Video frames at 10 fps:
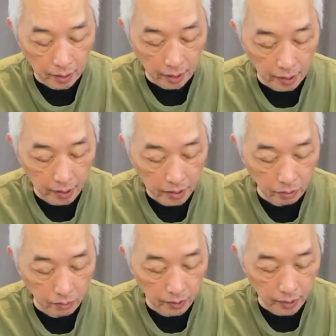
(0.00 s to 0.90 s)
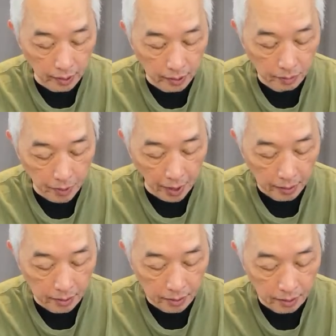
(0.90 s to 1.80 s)
at least the one that is
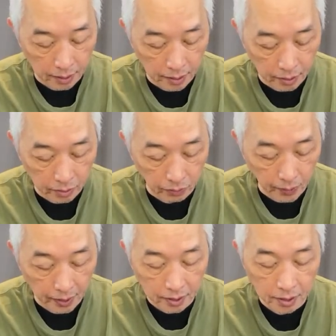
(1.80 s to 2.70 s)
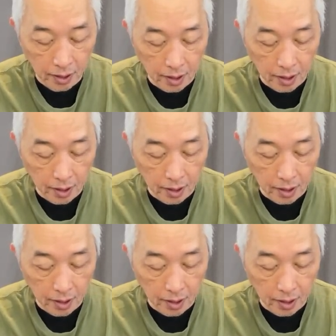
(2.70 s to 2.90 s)
practiced in the West,